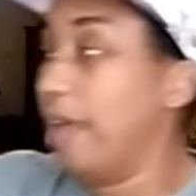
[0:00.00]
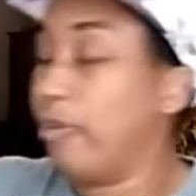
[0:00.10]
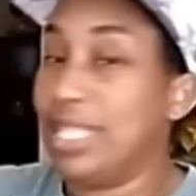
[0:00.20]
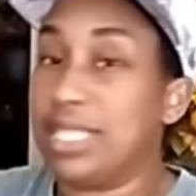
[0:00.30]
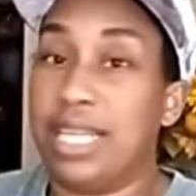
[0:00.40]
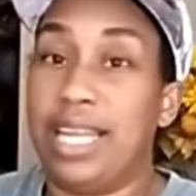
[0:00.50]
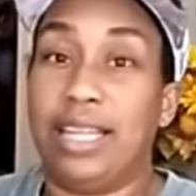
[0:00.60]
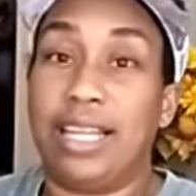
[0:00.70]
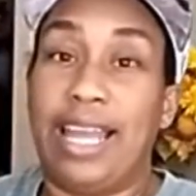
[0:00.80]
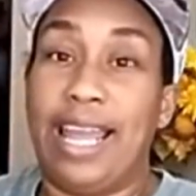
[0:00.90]
Have we
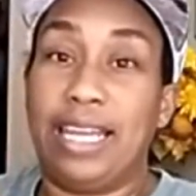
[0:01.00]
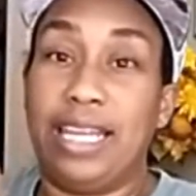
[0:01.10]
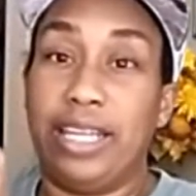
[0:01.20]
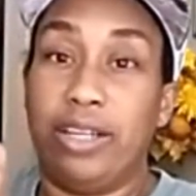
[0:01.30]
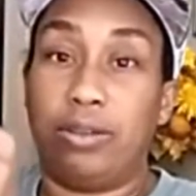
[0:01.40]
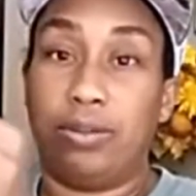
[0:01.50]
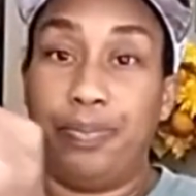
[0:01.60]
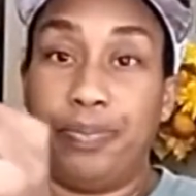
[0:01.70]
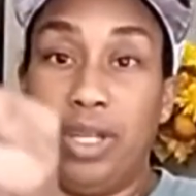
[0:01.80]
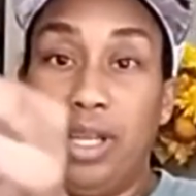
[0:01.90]
seen the candy deal?
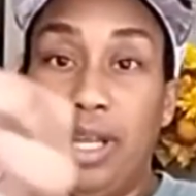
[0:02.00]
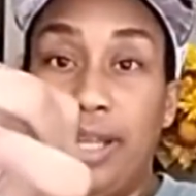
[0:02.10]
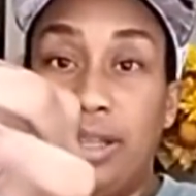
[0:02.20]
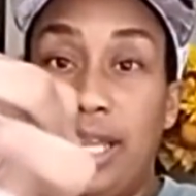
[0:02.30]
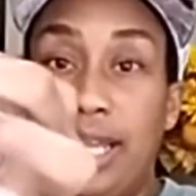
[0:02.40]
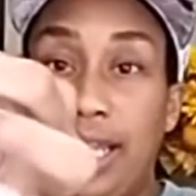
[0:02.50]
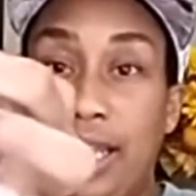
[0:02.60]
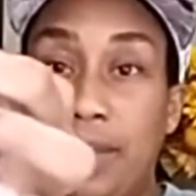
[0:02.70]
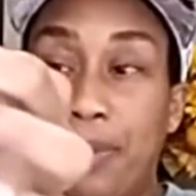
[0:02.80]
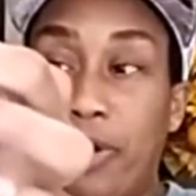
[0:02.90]

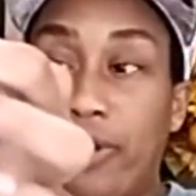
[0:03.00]
The